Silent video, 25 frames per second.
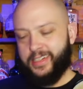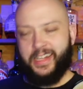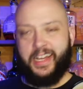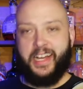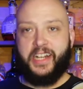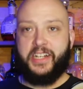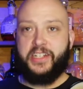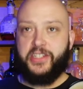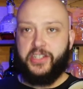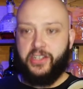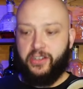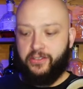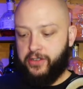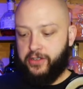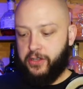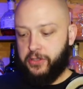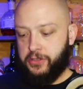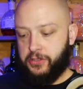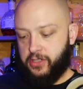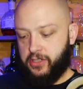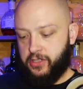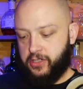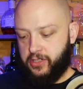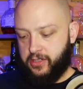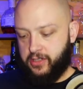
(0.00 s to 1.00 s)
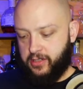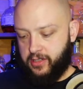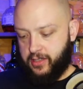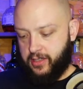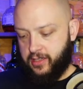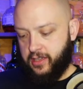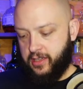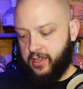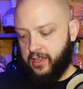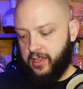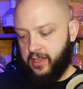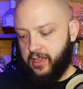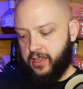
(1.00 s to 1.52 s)
non chill filtered.
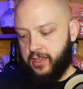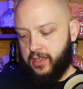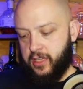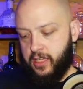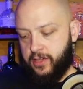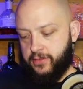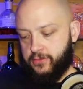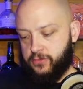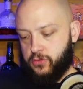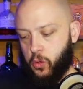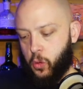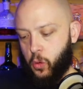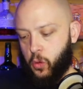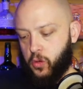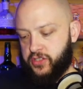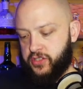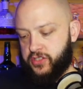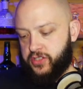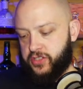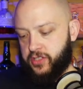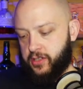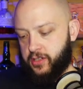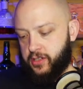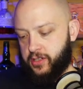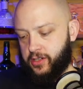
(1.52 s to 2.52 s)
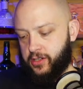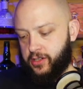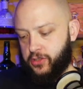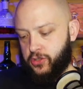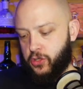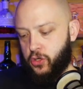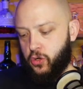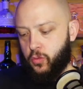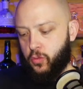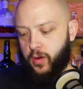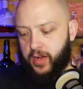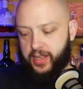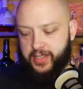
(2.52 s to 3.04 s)
Of course,
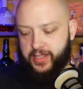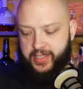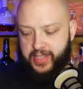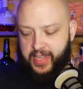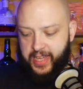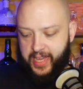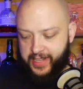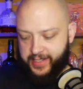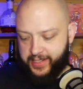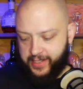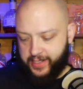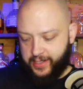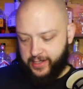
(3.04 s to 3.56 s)
who wants that?